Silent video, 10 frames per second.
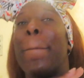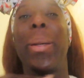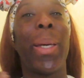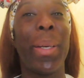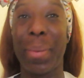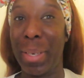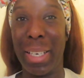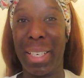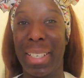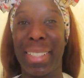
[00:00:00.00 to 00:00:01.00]

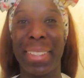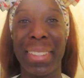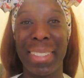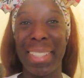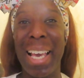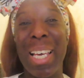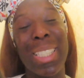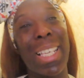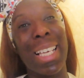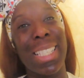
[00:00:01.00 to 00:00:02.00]
Period.
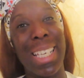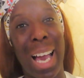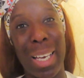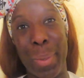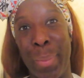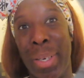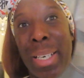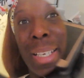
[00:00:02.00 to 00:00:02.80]
So I'll see y'all in the morning.